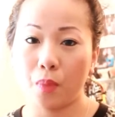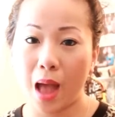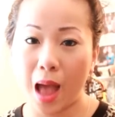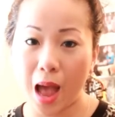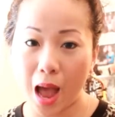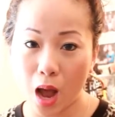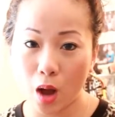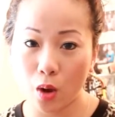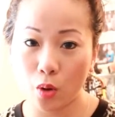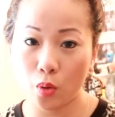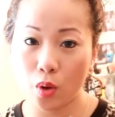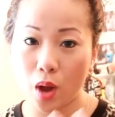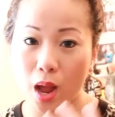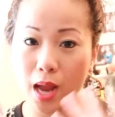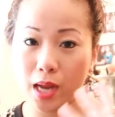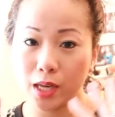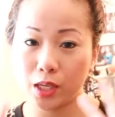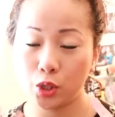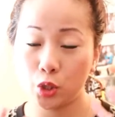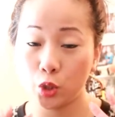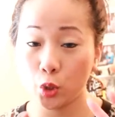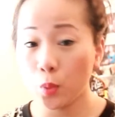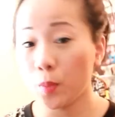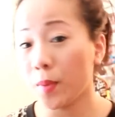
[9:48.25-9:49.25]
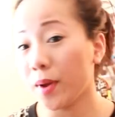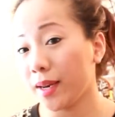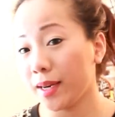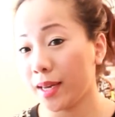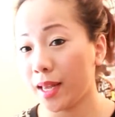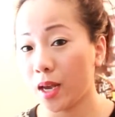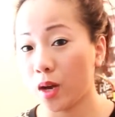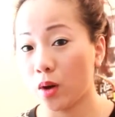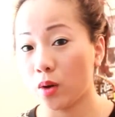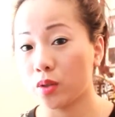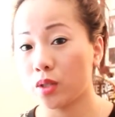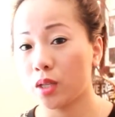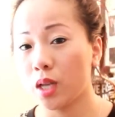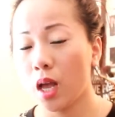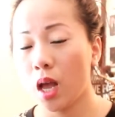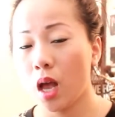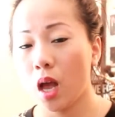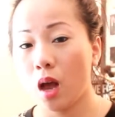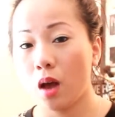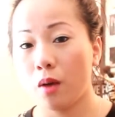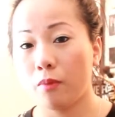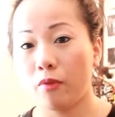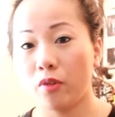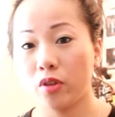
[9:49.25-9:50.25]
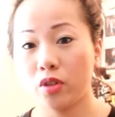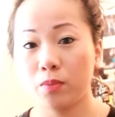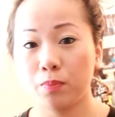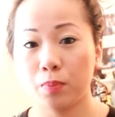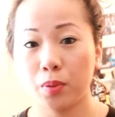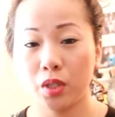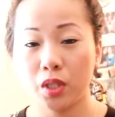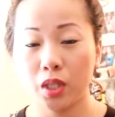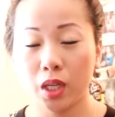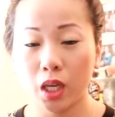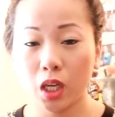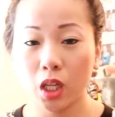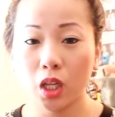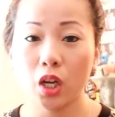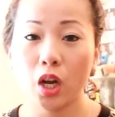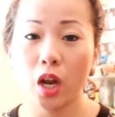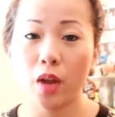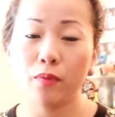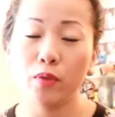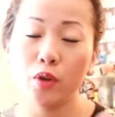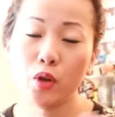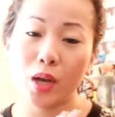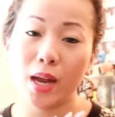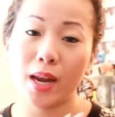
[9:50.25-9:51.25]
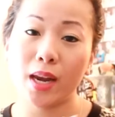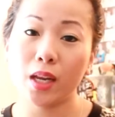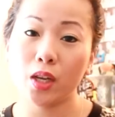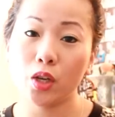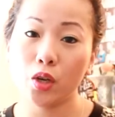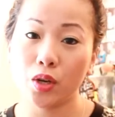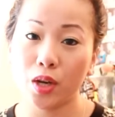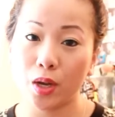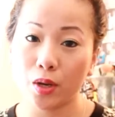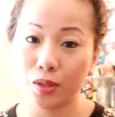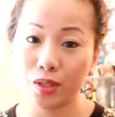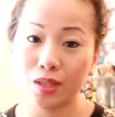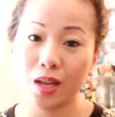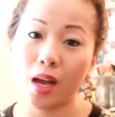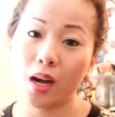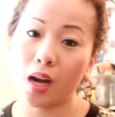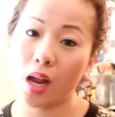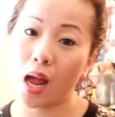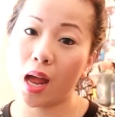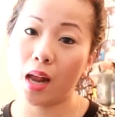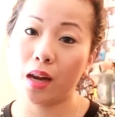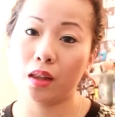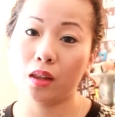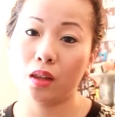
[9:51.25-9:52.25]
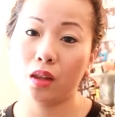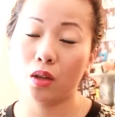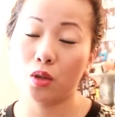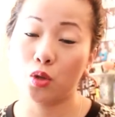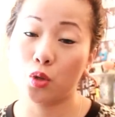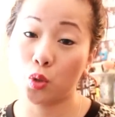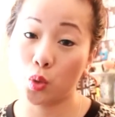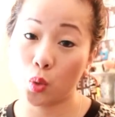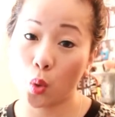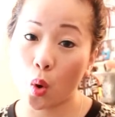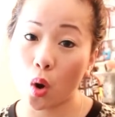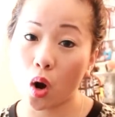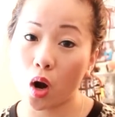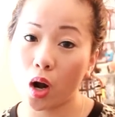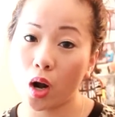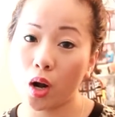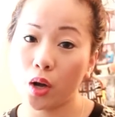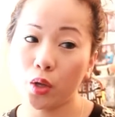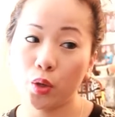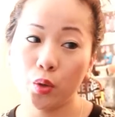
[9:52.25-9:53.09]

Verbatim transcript: I do my nails. For particular, if you're getting your nails done at a store,